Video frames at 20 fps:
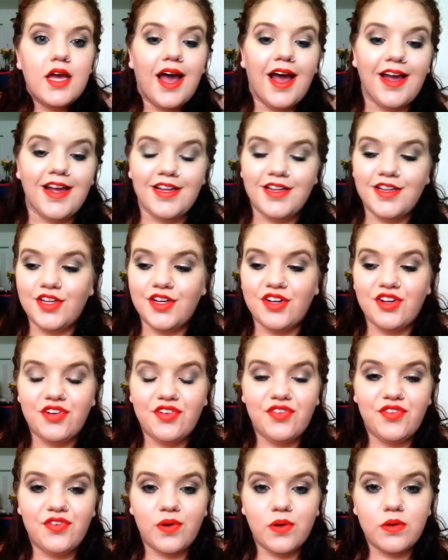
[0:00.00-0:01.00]
I look
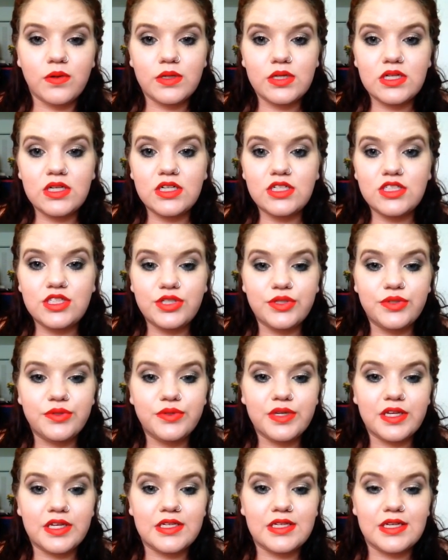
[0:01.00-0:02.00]
forward to
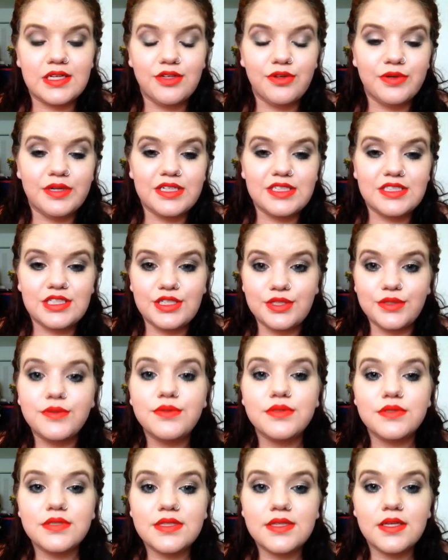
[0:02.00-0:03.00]
continuing to
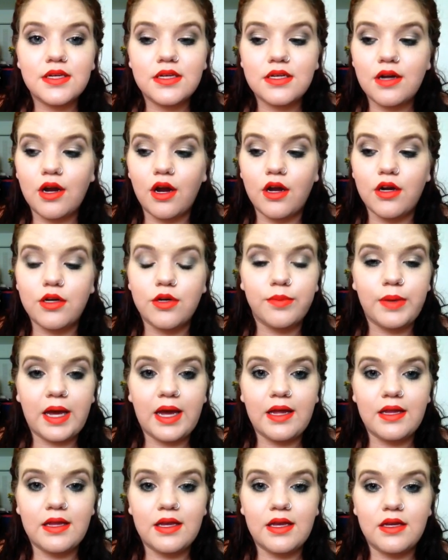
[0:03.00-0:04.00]
use the Cargo
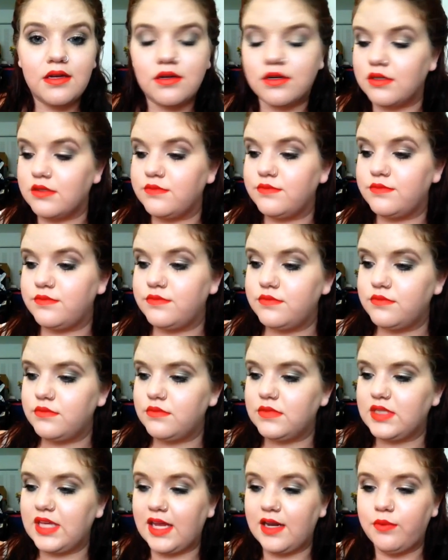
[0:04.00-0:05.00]
palette, or
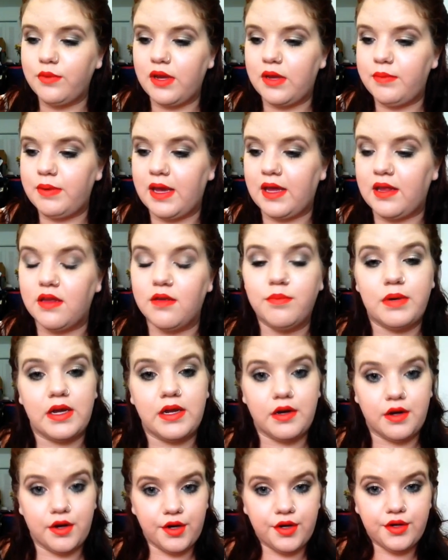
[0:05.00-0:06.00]
Getaway palette by
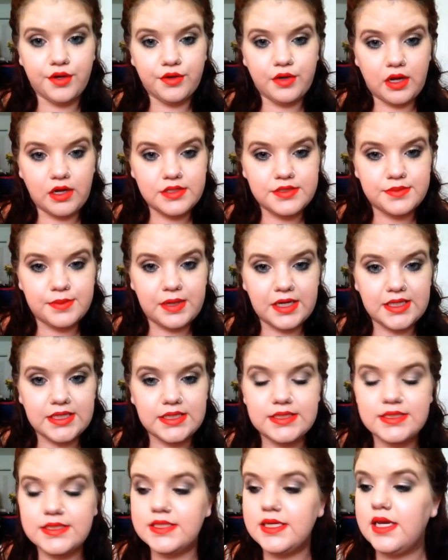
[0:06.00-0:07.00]
Cargo
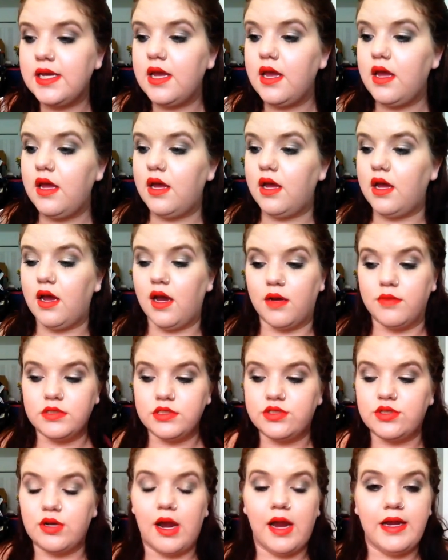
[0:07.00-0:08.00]
Cosmetics, to
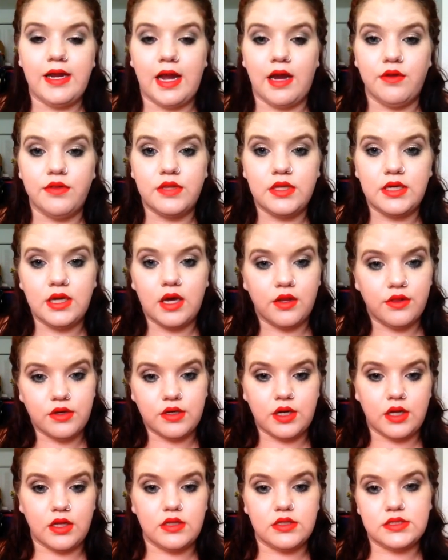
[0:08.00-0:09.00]
try out the other
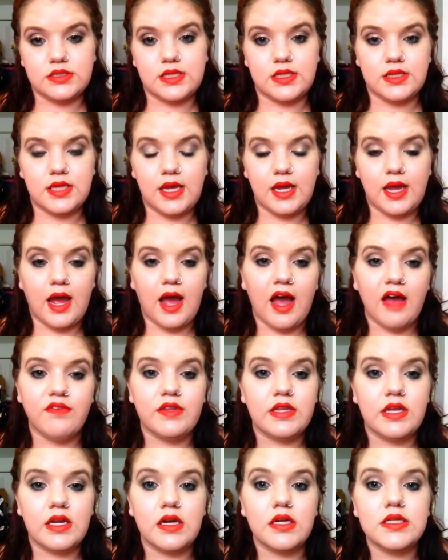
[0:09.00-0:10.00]
colors that they have
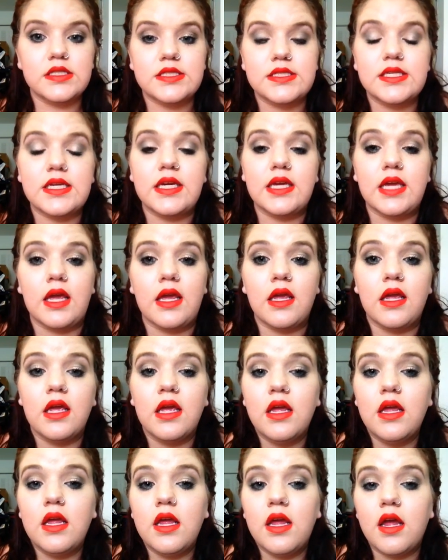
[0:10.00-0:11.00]
in there and see
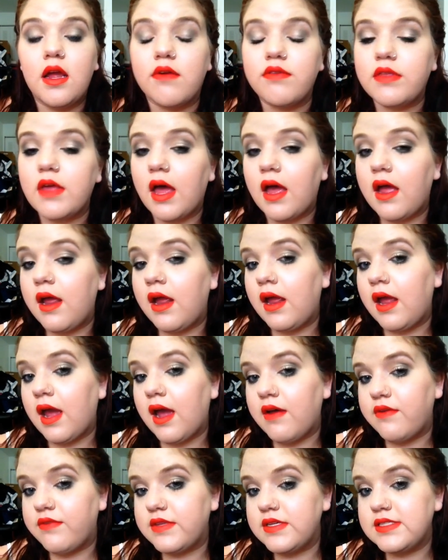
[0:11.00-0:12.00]
if they
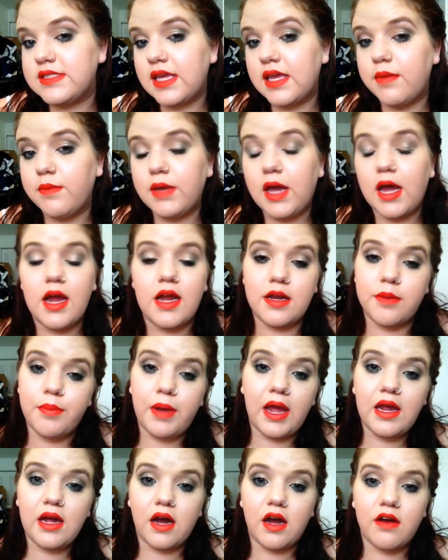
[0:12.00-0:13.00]
have the same kind of
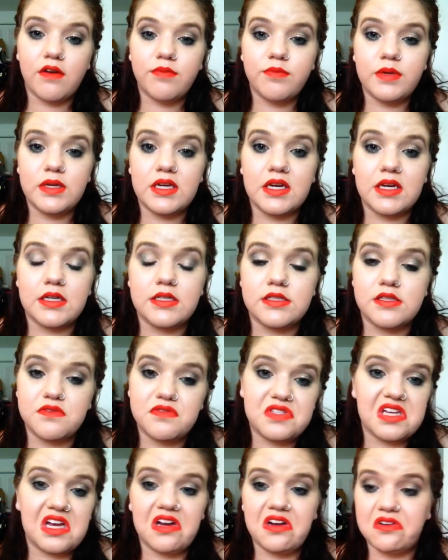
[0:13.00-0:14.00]
payoff, because if
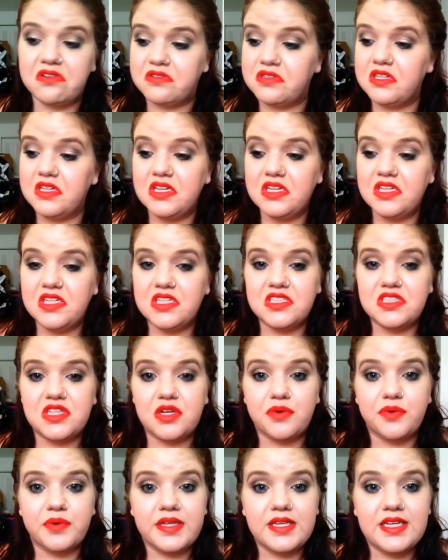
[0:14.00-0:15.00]
so, it's a
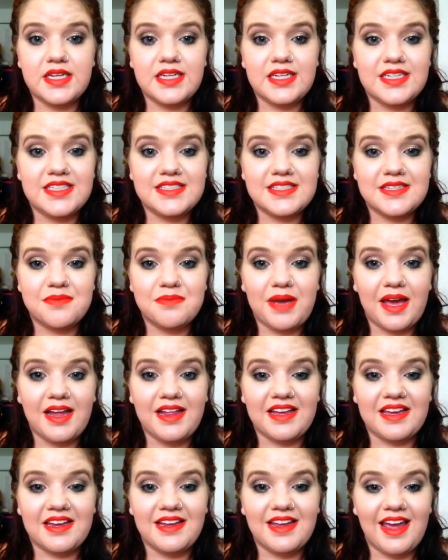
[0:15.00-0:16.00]
really decent
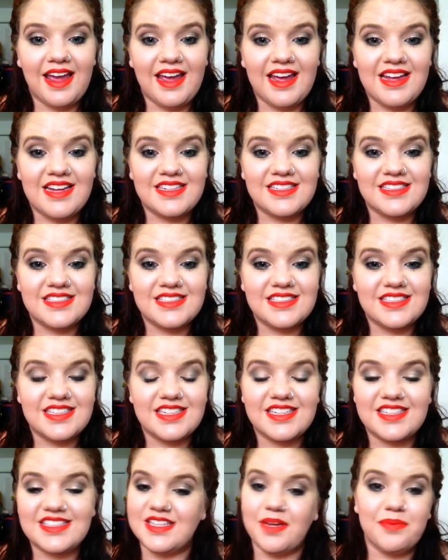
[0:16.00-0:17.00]
palette and
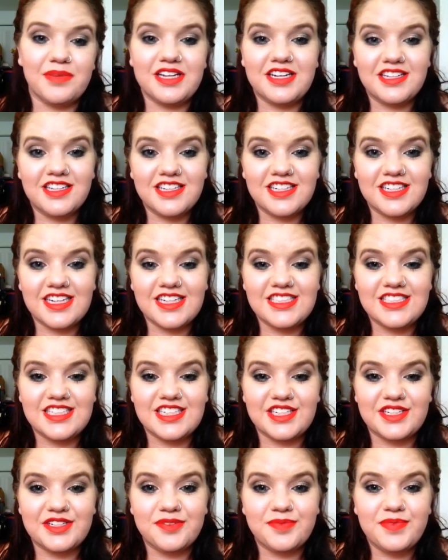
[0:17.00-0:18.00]
something to look
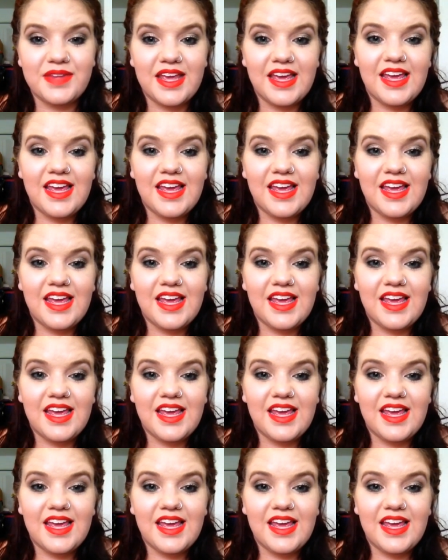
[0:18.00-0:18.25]
into.